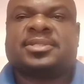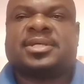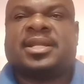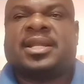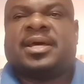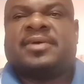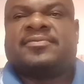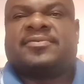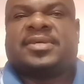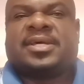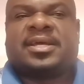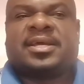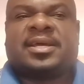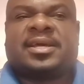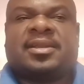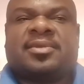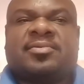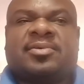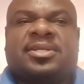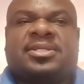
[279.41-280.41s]
life
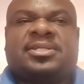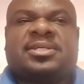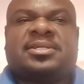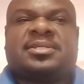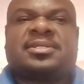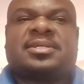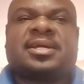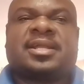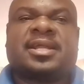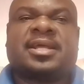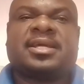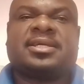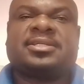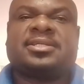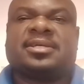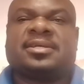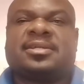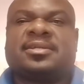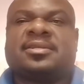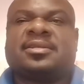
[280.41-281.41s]
cycle, which is
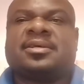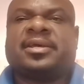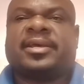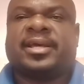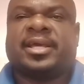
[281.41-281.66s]
creation.